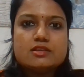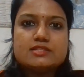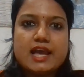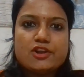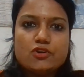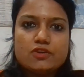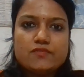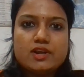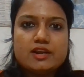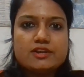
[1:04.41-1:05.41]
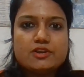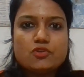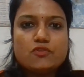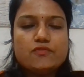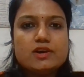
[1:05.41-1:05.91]
Zygote will
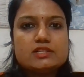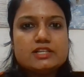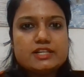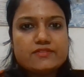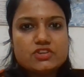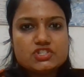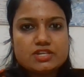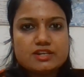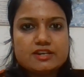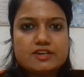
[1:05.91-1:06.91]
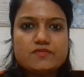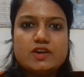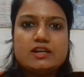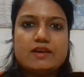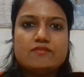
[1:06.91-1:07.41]
undergo further division and it
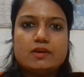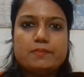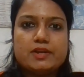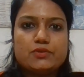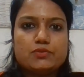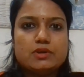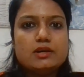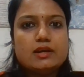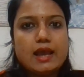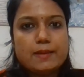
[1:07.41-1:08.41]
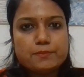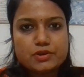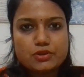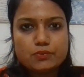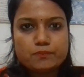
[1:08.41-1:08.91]
will develop into the
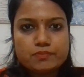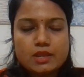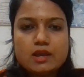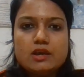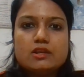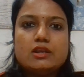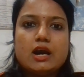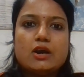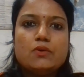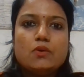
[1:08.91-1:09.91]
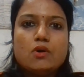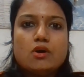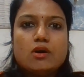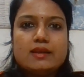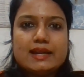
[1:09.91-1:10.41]
embryo. Now,
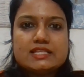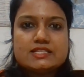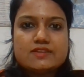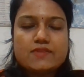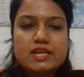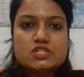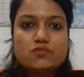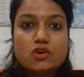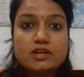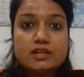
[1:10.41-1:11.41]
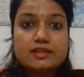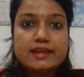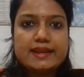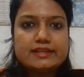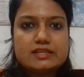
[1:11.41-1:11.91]
let's revise what are the
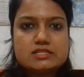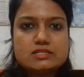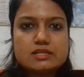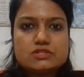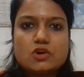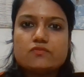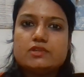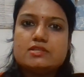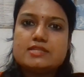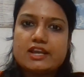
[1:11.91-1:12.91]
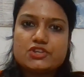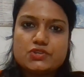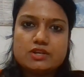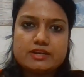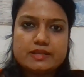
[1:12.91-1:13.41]
characteristics of the
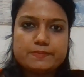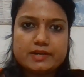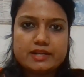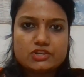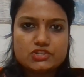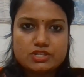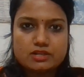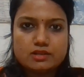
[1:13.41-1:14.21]
sexual reproduction.